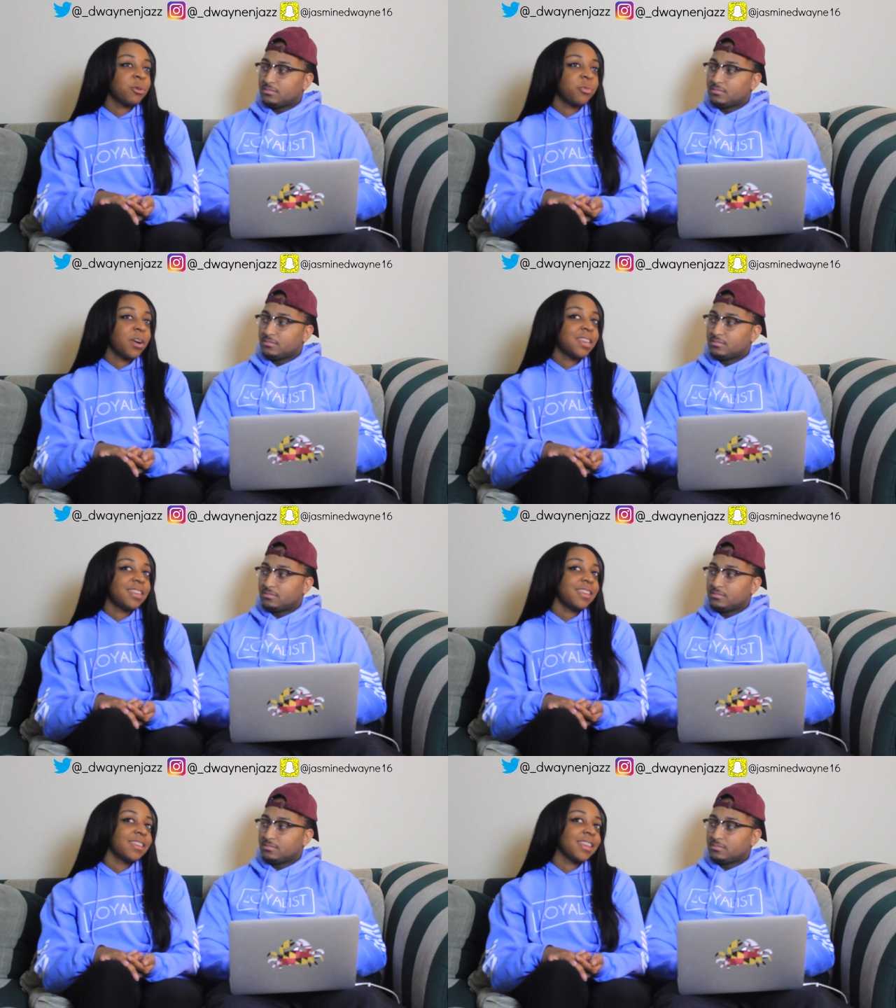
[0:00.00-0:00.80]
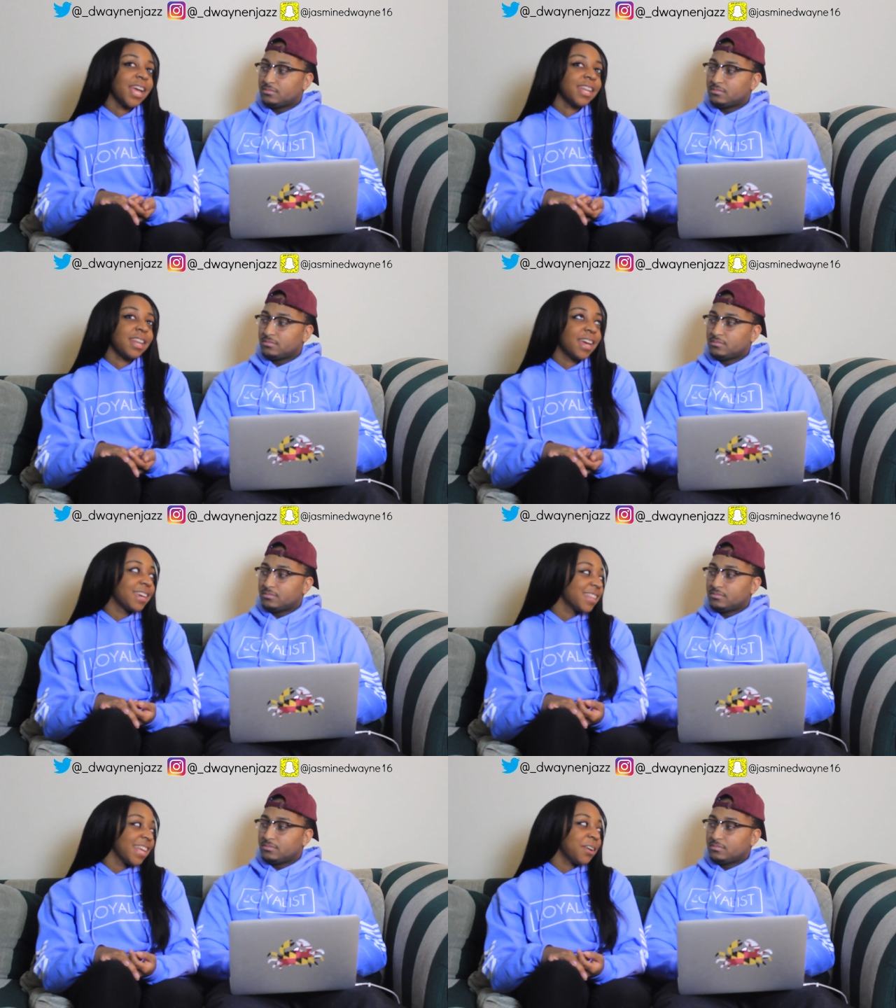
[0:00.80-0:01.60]
Speaker 1: 21 didn't like like
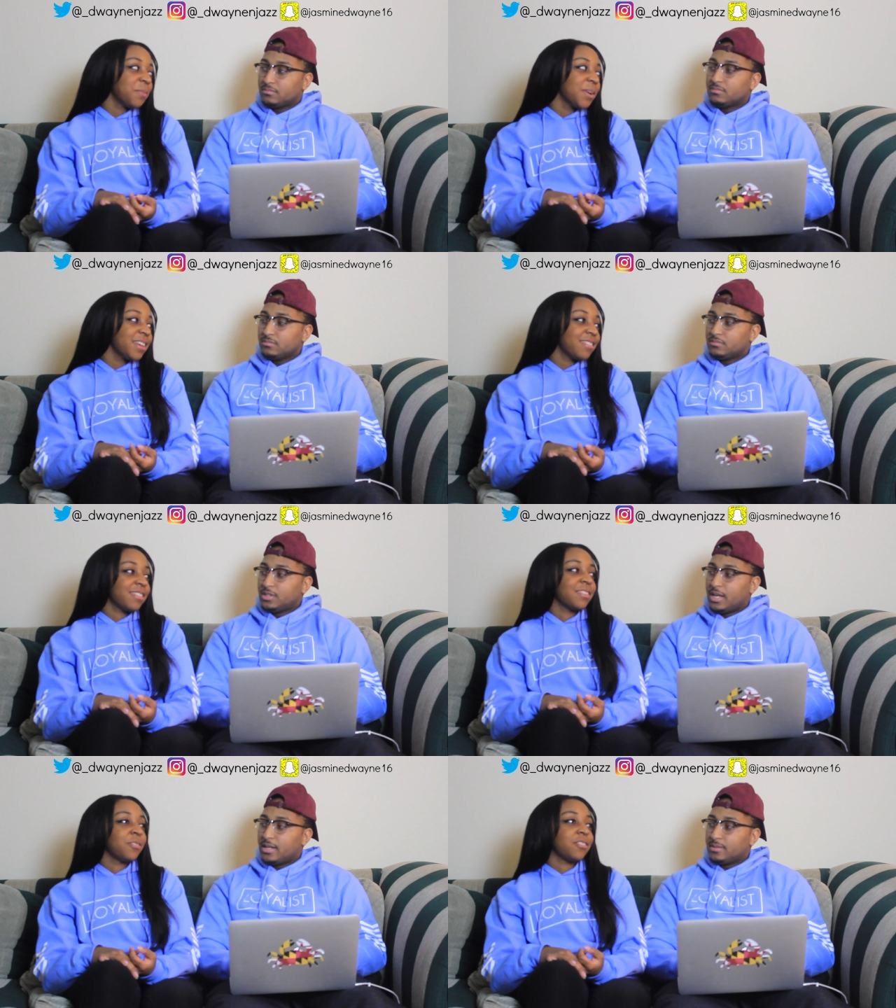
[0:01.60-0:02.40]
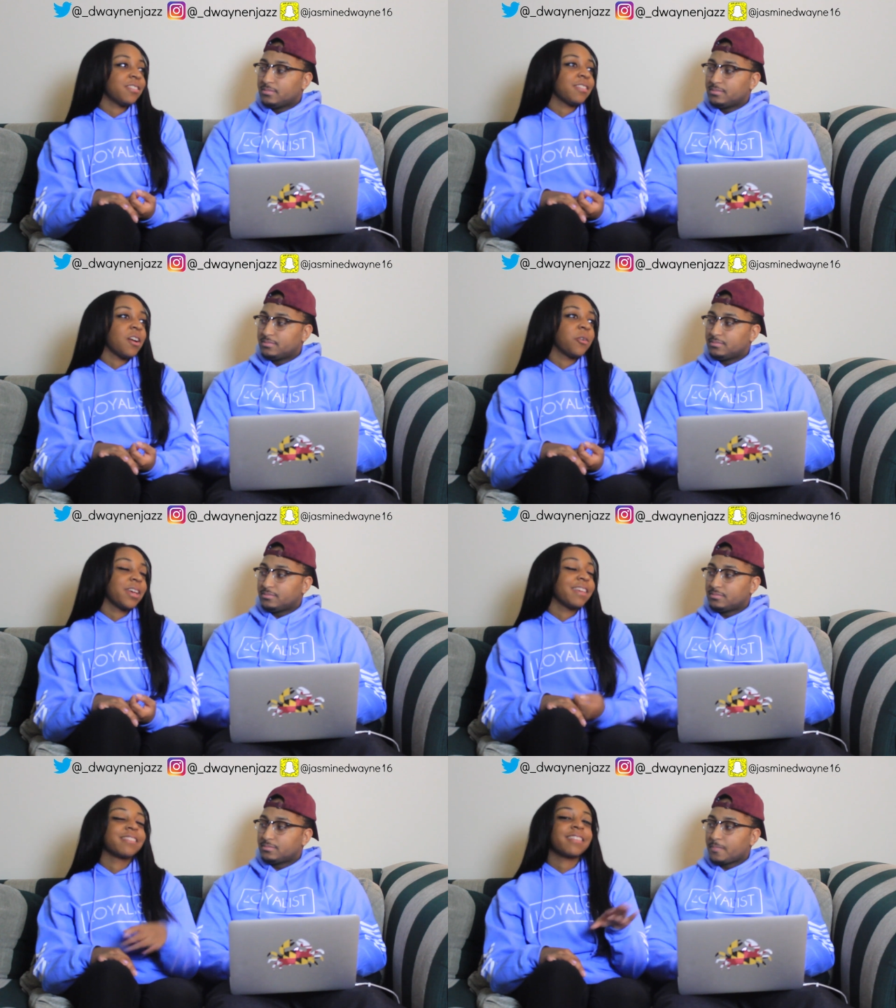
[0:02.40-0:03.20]
it that much. Yeah. It's like
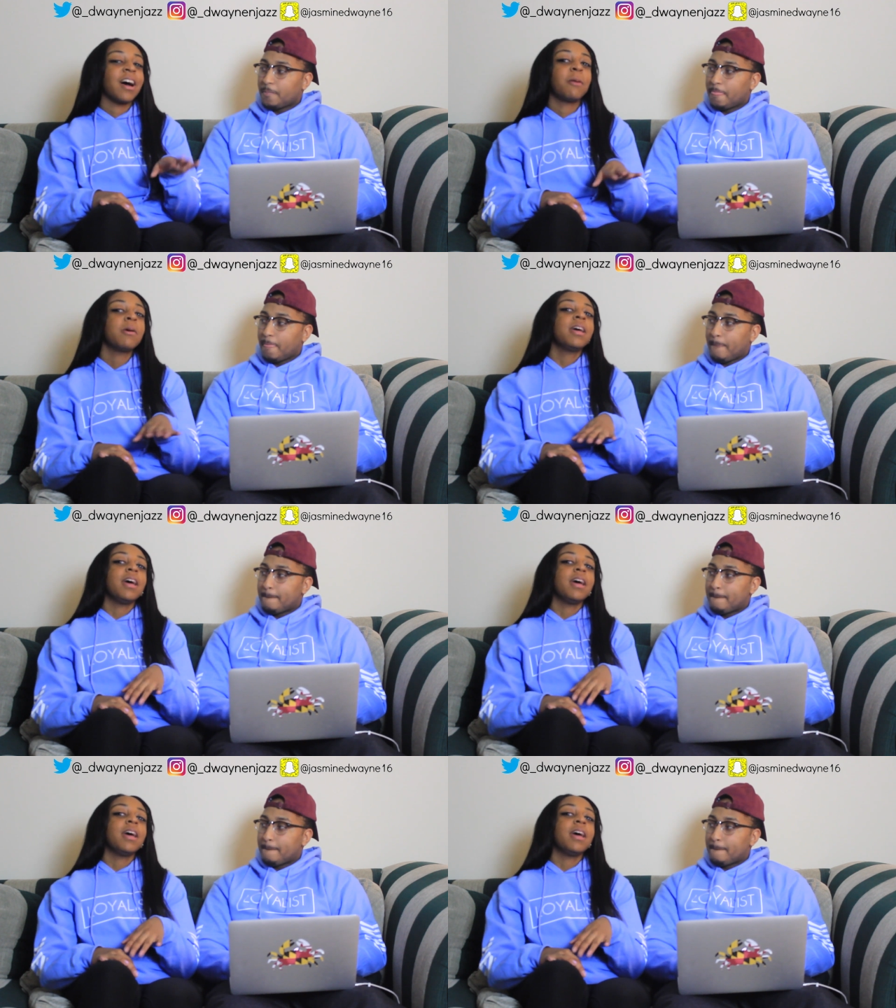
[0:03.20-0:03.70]
okay, stop.